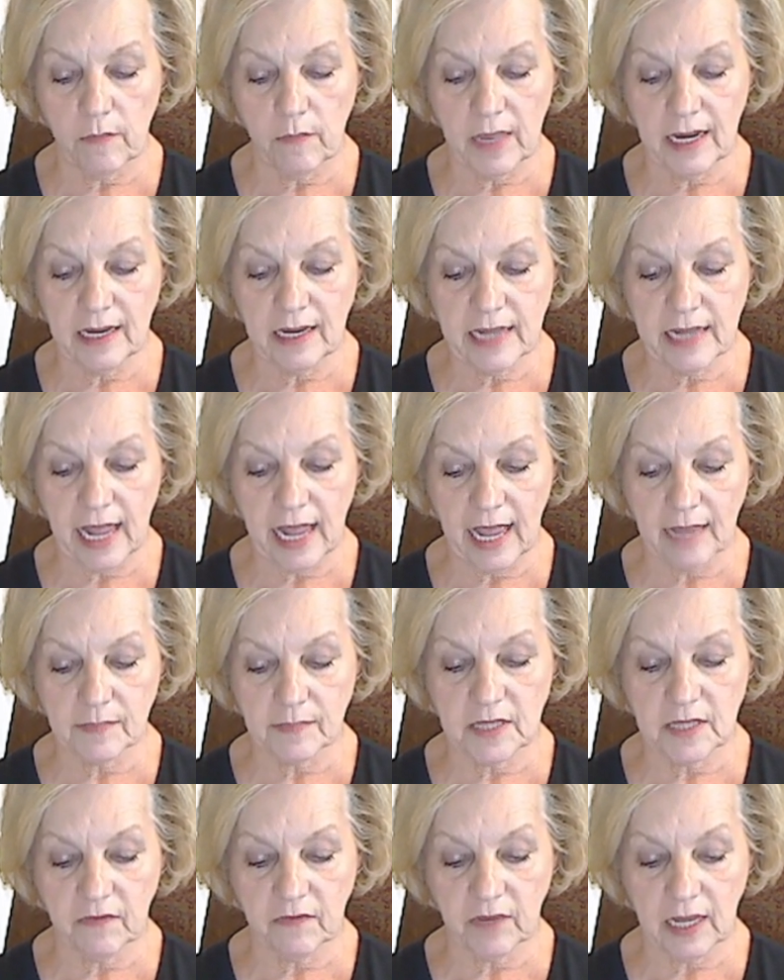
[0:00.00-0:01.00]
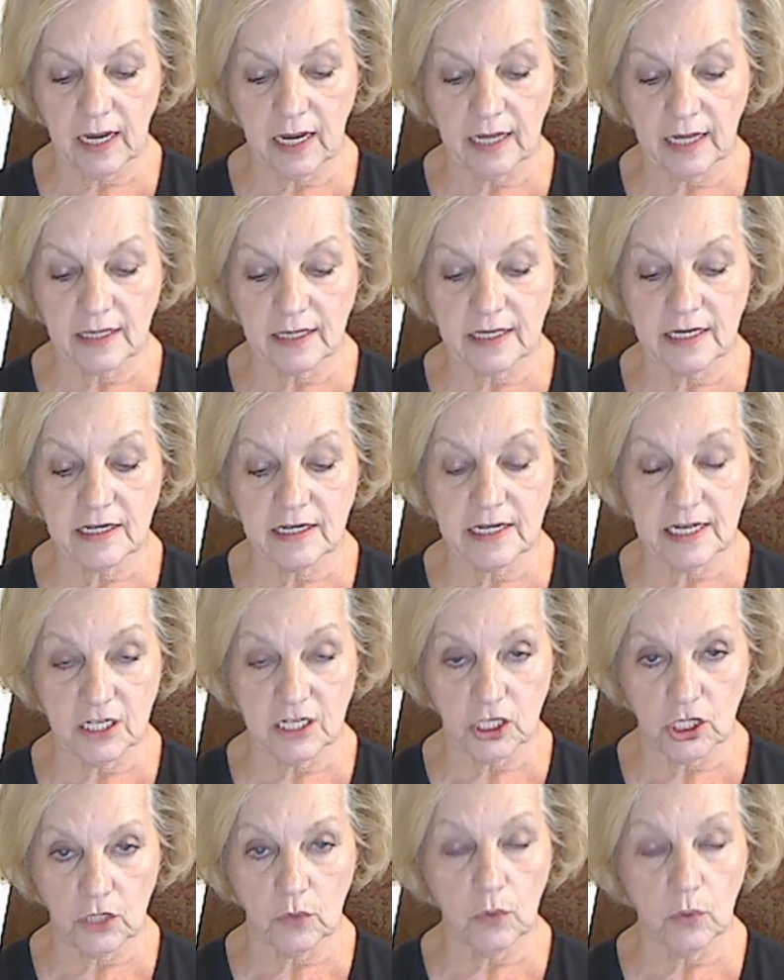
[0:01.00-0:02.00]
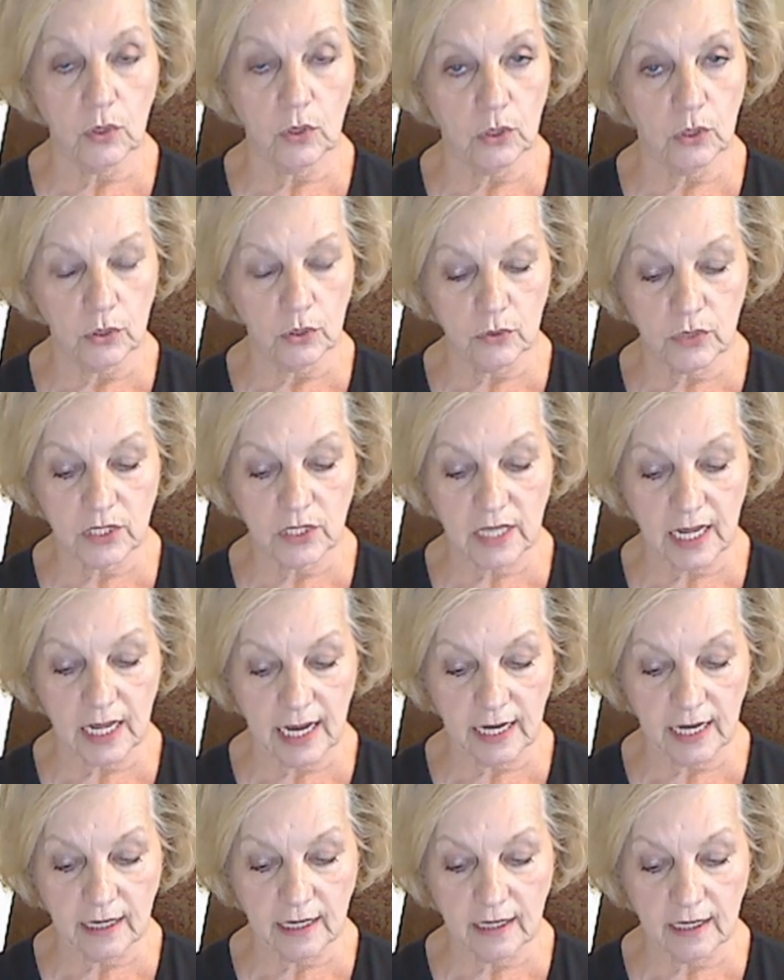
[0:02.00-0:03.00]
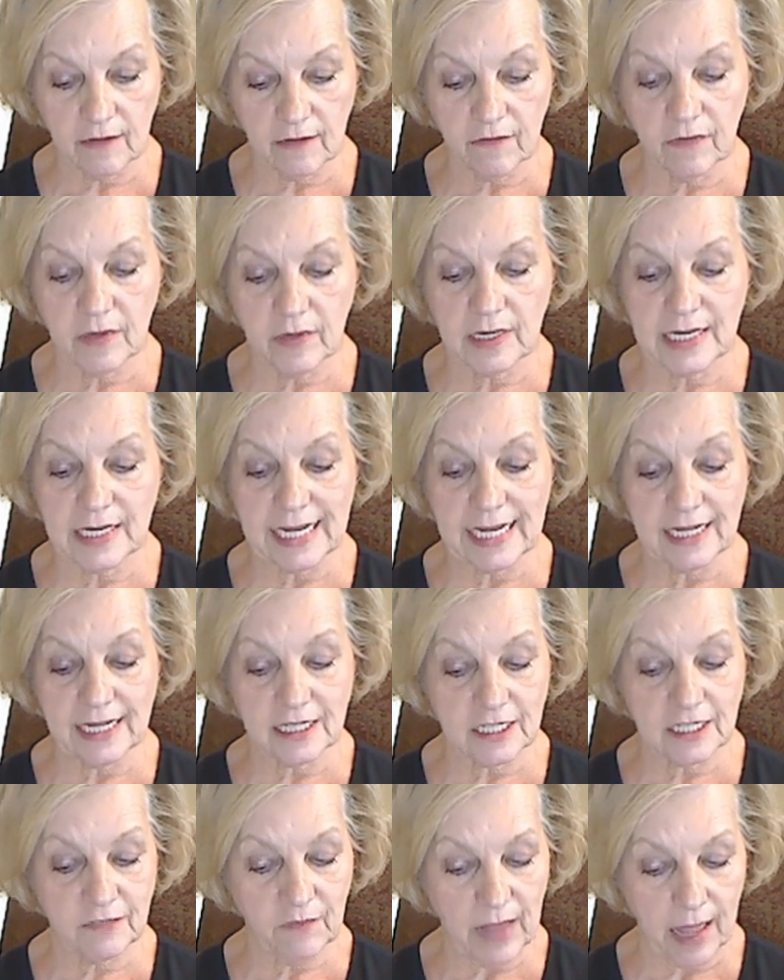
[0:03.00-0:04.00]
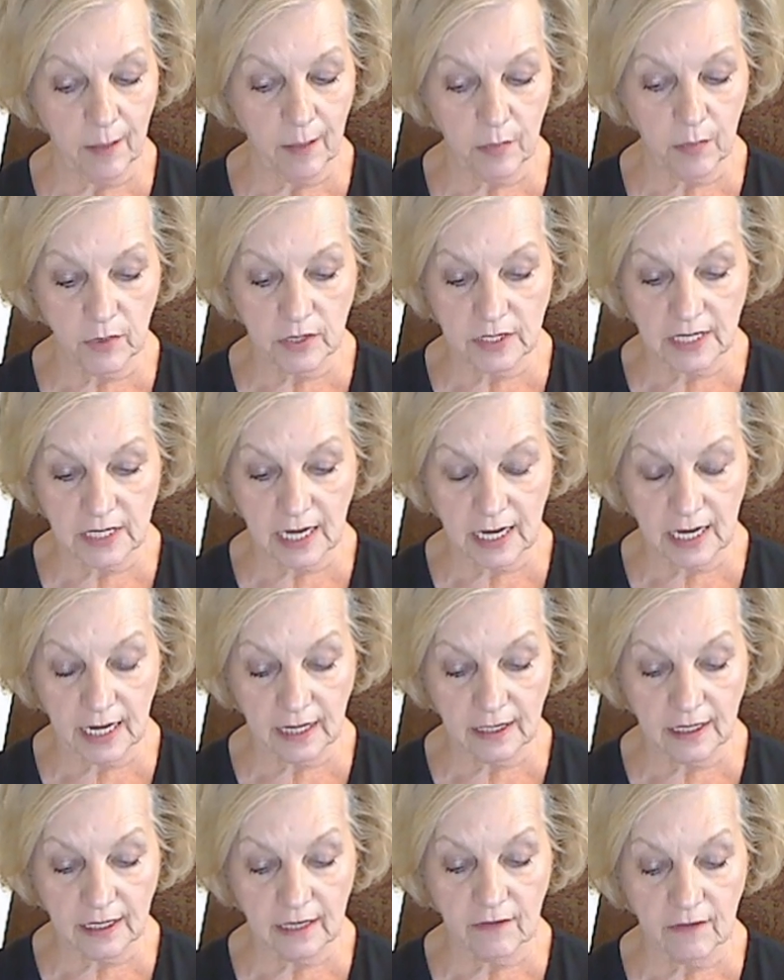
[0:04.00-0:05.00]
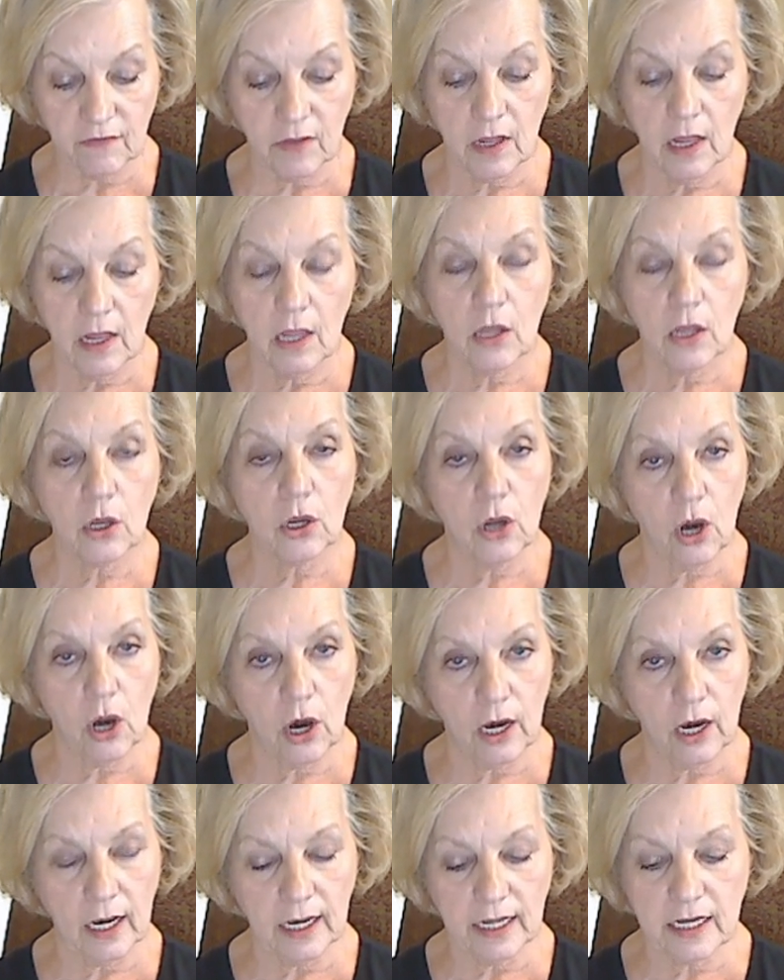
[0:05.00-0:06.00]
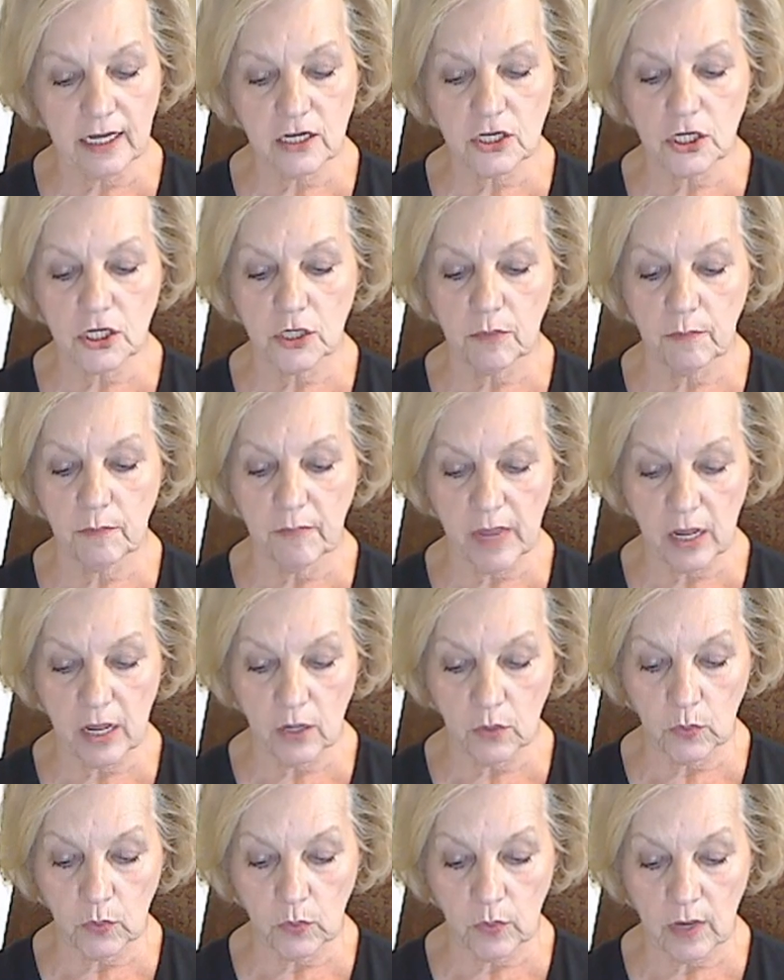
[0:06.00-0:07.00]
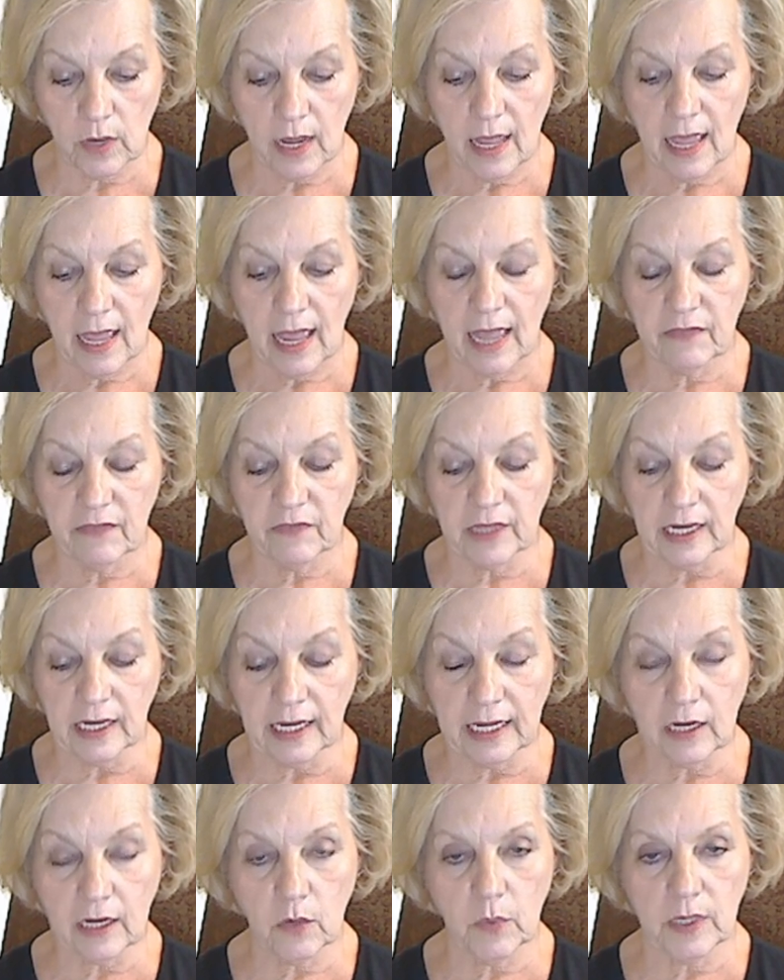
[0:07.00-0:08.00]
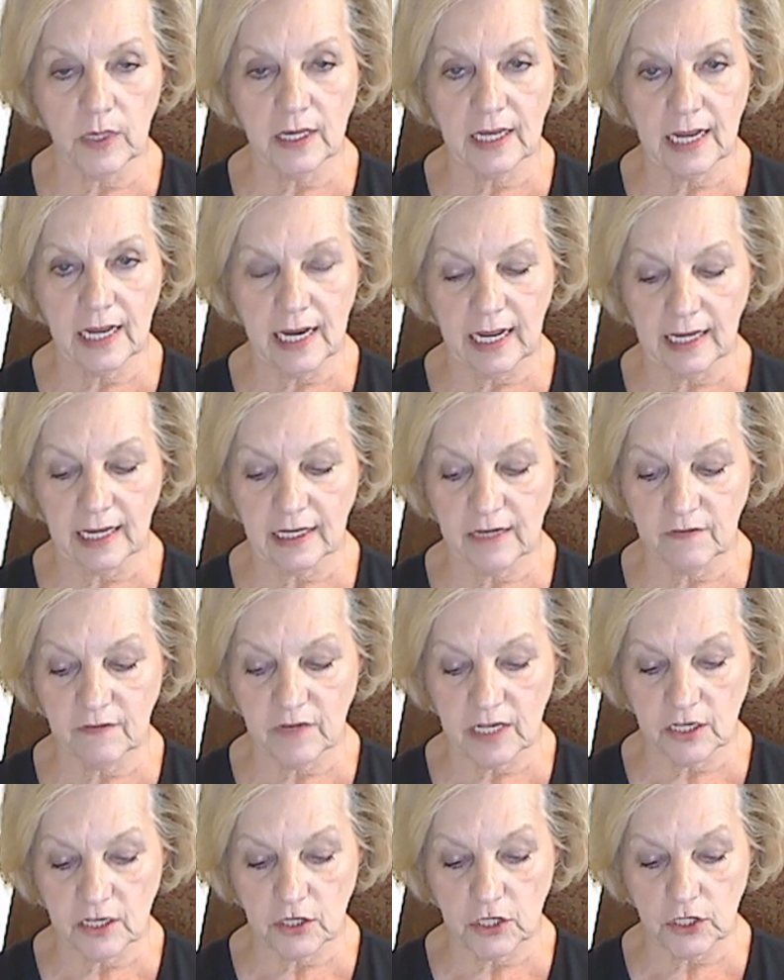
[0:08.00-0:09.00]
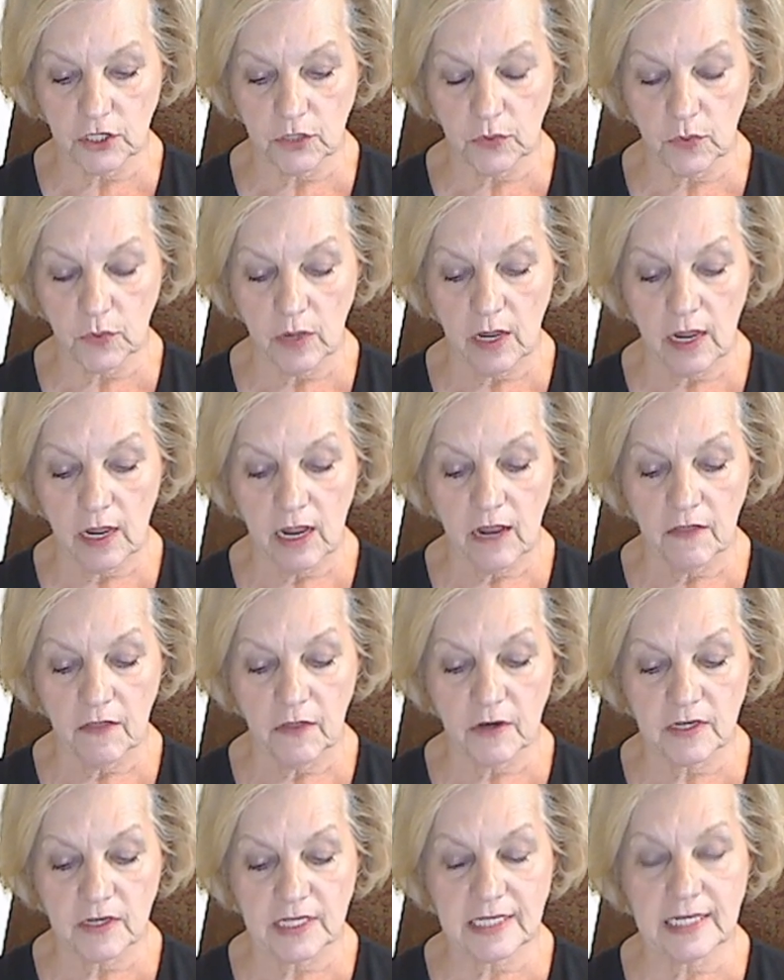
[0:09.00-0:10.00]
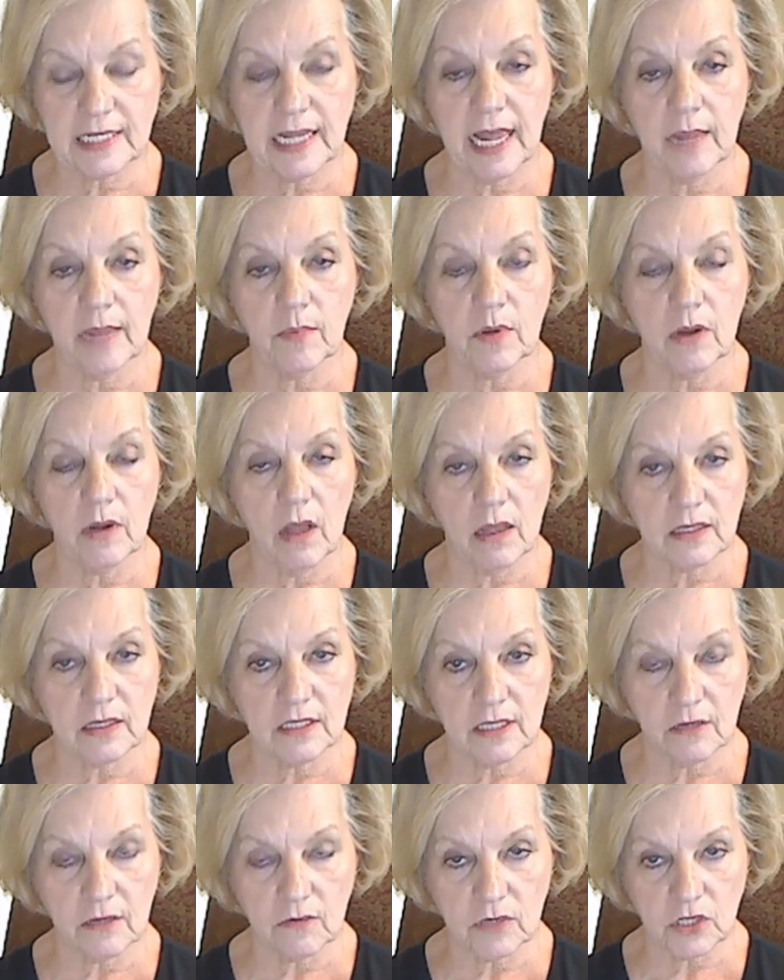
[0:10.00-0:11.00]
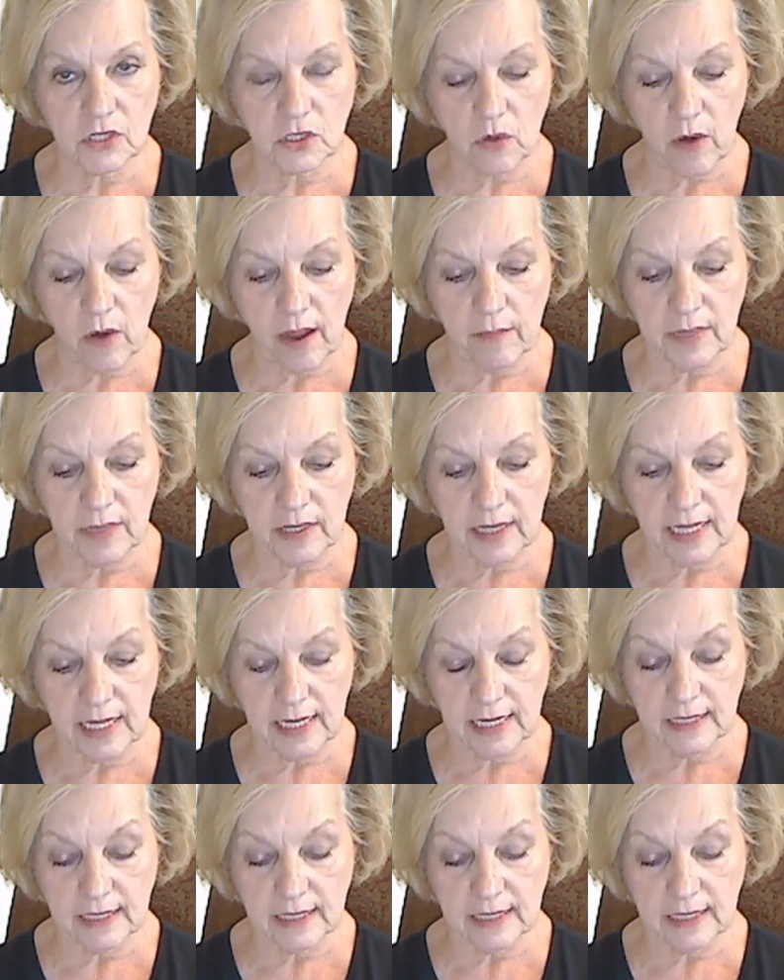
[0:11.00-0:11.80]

There is a table also describing these. Nervous tissue makes up the brain, spinal cord, and nerves. Neurons are nerve cells that transmit electrical signals